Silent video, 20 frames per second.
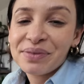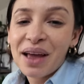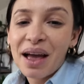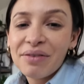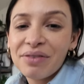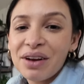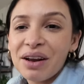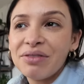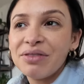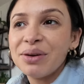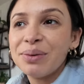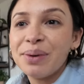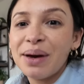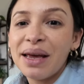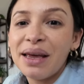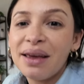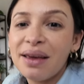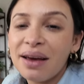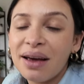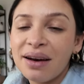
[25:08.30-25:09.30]
Have a lovely
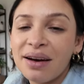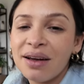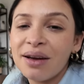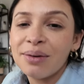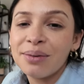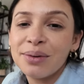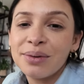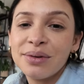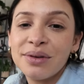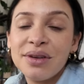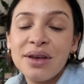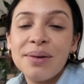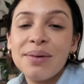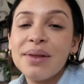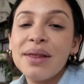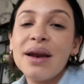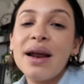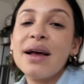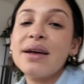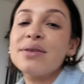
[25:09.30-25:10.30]
week, and I will see you
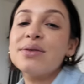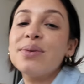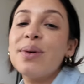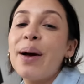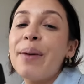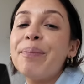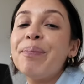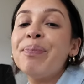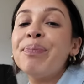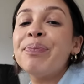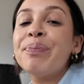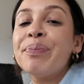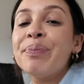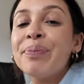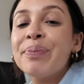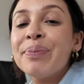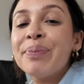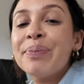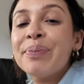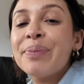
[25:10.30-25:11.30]
in the next one.
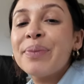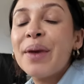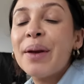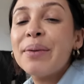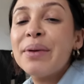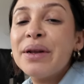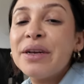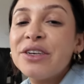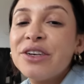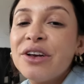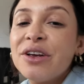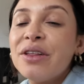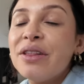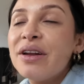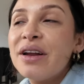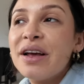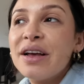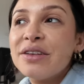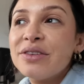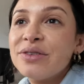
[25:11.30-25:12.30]
I'm going to show you the
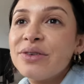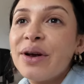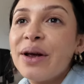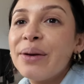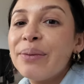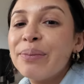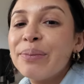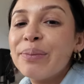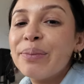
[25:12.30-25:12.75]
nursery.